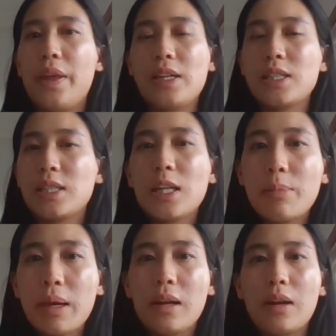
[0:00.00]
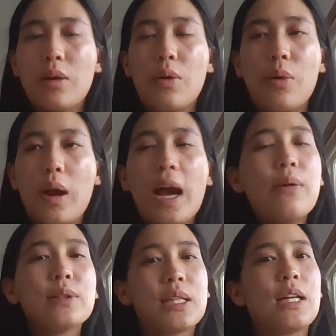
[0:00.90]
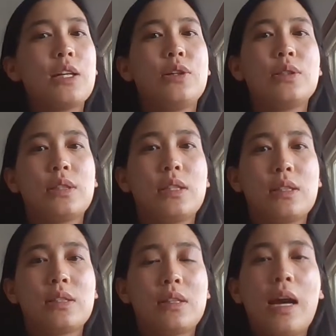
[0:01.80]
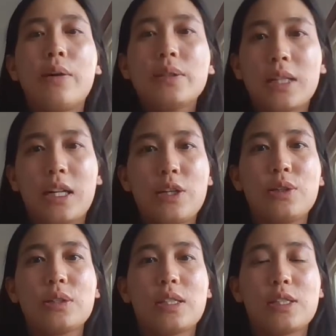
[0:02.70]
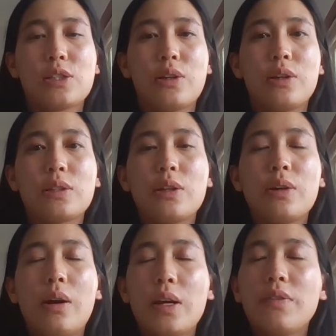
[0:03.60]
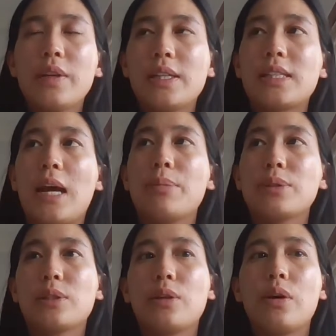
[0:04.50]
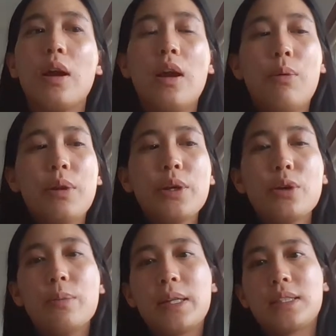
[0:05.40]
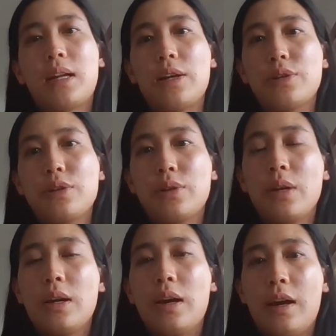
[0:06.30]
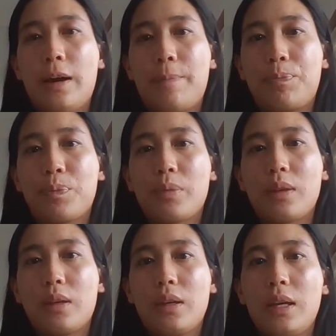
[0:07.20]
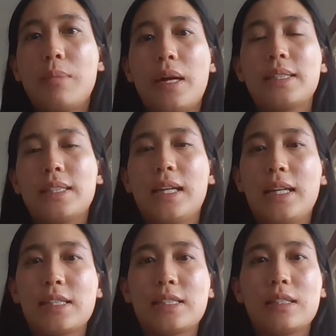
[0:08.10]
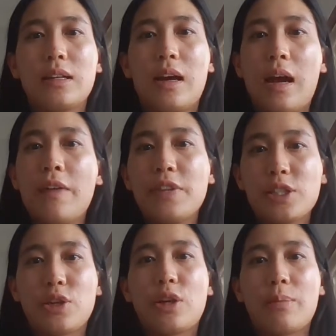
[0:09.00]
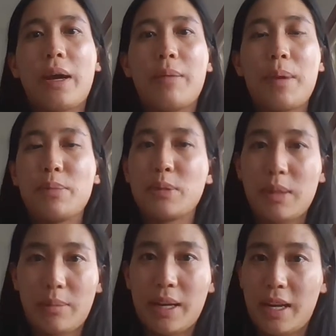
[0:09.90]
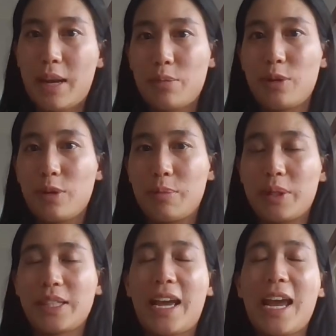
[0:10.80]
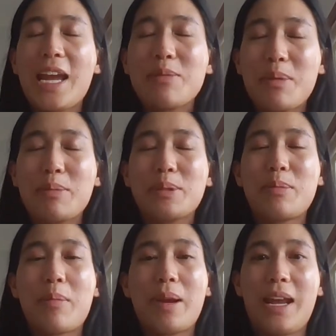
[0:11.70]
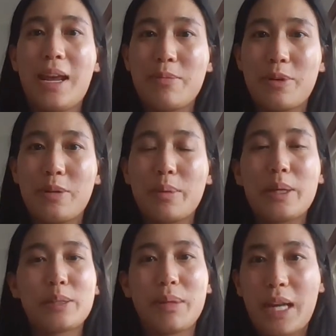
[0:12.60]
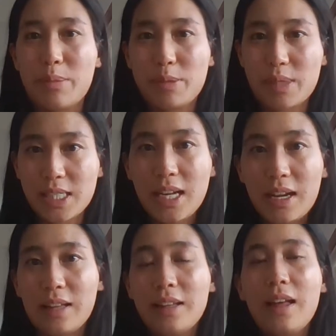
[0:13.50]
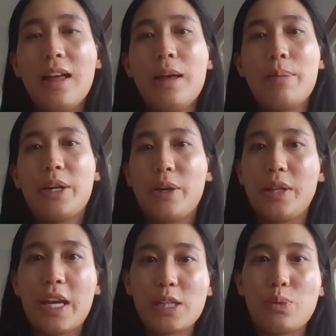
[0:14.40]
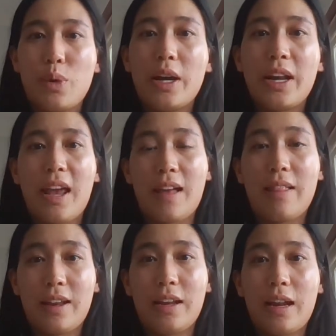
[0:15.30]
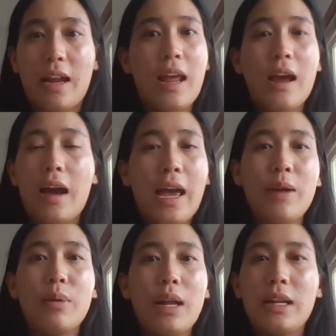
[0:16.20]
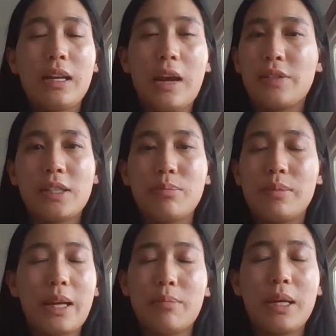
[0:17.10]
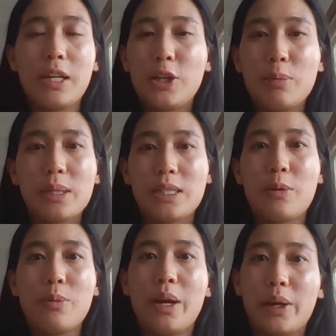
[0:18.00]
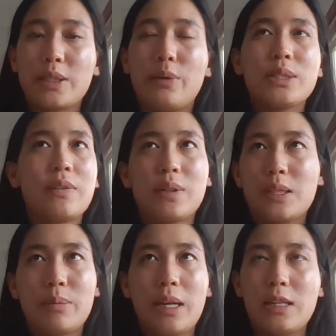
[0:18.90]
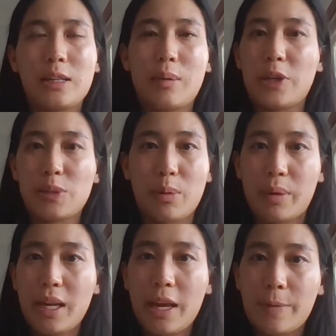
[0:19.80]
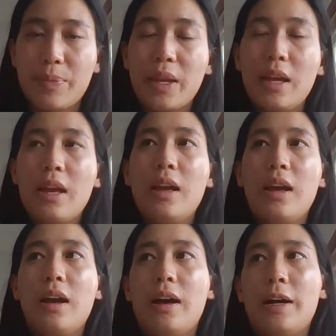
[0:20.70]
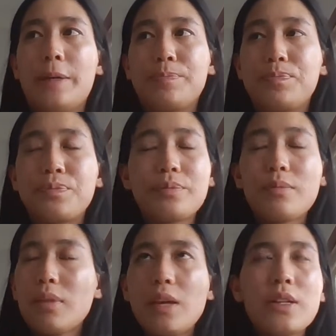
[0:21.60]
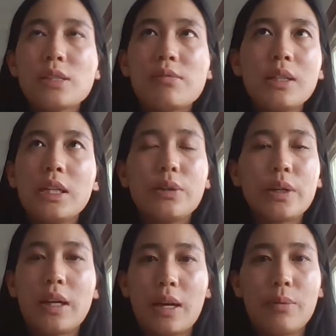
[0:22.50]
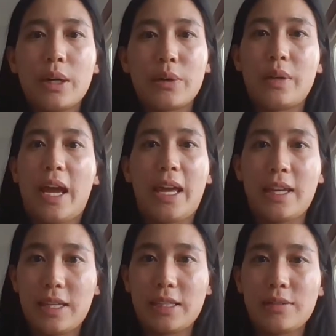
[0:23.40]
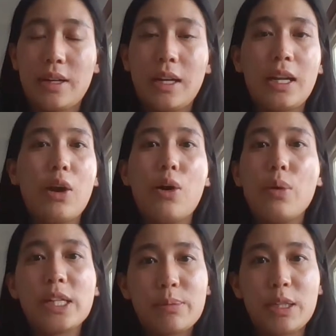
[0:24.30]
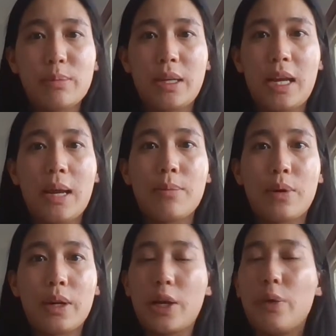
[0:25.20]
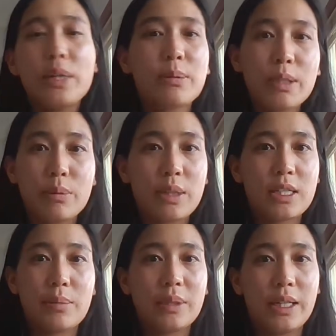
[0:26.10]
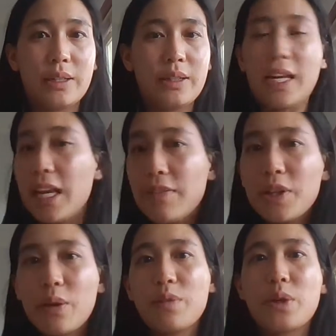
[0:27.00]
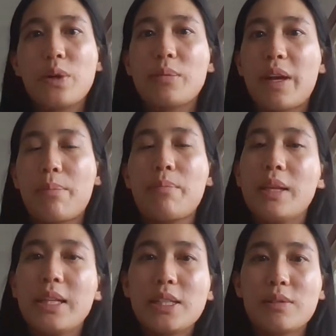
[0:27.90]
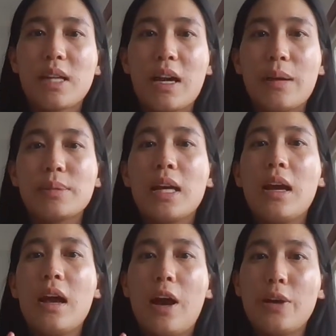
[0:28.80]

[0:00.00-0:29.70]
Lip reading: just think about, how else can I use this? How else can I use this joke? So I'll give you an example. So one of the callbacks that I do in my set is, I have this joke about people spelling my name wrong, because I hate when people spell my name wrong, because my name is Michelle, but it only has one L in it. And I hate when I have to like meet a new person at work, because I always have to explain to them how to spell my name. And there's a really annoying guy at work called Angus, right? And he always spells my name wrong. He always spells it with a double L. Even though I've told him like millions of times, I